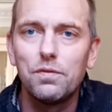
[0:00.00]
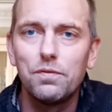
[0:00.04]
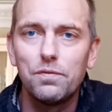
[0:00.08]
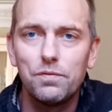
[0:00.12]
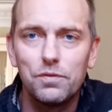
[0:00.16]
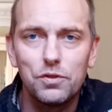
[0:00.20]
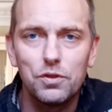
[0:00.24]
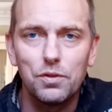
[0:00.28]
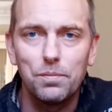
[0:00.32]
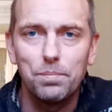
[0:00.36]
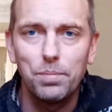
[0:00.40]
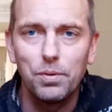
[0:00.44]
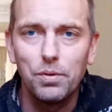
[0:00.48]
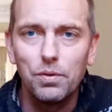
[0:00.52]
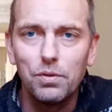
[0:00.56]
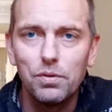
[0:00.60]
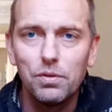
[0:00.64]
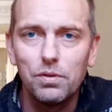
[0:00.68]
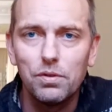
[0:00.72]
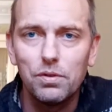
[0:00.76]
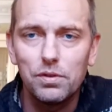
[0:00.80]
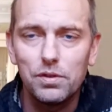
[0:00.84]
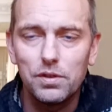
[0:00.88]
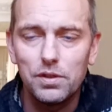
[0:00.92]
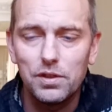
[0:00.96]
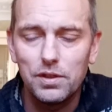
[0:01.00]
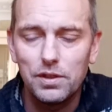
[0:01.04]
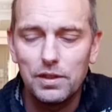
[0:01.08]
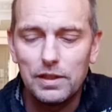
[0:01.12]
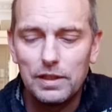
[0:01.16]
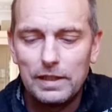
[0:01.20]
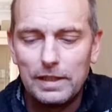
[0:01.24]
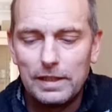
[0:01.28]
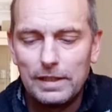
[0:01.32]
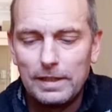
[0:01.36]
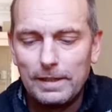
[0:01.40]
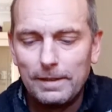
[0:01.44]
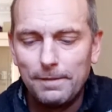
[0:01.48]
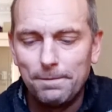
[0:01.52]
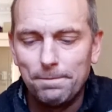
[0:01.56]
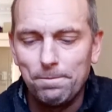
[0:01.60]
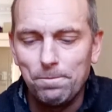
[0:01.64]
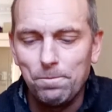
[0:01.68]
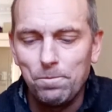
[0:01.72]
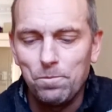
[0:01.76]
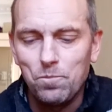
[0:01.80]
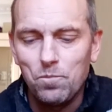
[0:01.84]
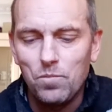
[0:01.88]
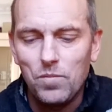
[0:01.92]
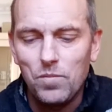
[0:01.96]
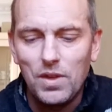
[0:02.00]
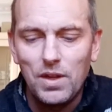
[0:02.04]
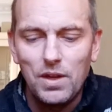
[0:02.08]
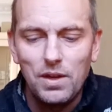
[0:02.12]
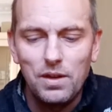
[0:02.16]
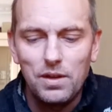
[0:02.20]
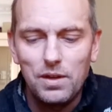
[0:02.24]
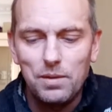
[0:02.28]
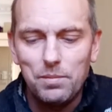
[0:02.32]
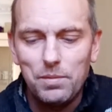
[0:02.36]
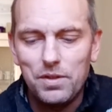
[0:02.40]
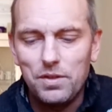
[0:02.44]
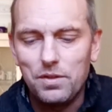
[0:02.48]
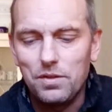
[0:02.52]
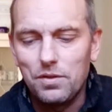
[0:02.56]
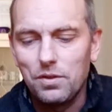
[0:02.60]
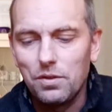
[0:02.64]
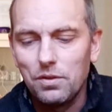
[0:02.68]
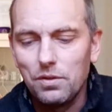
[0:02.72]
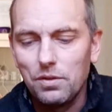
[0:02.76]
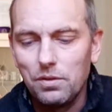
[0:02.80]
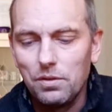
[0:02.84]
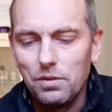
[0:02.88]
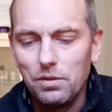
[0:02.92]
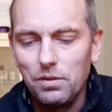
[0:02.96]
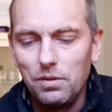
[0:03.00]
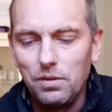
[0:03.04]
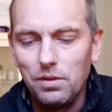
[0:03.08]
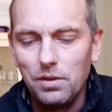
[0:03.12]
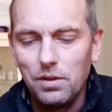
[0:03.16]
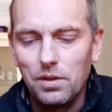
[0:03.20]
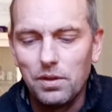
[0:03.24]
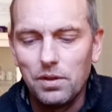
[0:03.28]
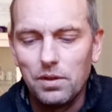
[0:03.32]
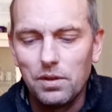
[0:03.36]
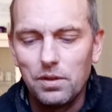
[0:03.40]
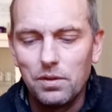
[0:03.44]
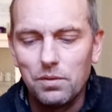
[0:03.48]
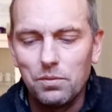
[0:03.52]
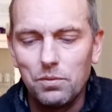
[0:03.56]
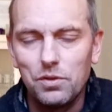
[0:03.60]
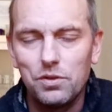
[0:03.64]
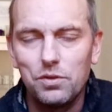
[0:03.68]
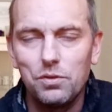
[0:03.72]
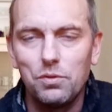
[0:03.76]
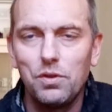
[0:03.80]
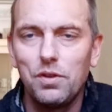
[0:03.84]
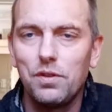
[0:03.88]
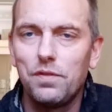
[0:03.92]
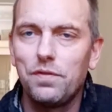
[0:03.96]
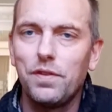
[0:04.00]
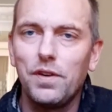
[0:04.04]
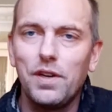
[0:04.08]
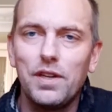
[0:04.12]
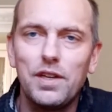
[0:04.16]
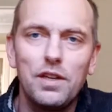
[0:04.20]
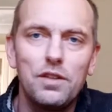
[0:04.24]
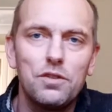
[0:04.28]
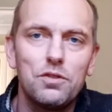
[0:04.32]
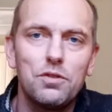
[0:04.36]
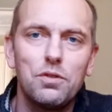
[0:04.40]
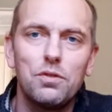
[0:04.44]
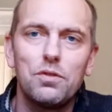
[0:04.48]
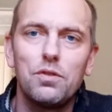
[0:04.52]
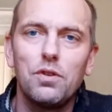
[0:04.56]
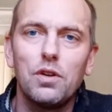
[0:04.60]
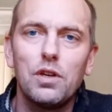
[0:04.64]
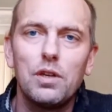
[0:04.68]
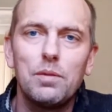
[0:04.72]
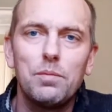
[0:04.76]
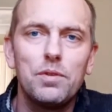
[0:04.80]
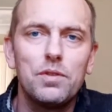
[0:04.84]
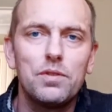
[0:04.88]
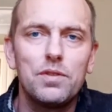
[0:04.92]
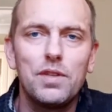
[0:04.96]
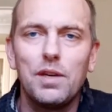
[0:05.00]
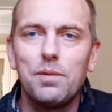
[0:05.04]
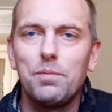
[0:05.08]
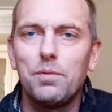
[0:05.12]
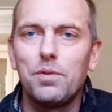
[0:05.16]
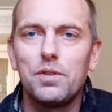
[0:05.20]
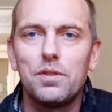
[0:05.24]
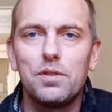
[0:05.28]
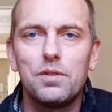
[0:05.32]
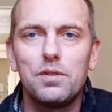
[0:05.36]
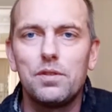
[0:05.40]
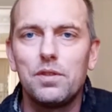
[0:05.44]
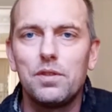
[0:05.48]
support. Number 2 was all your financial documents. That was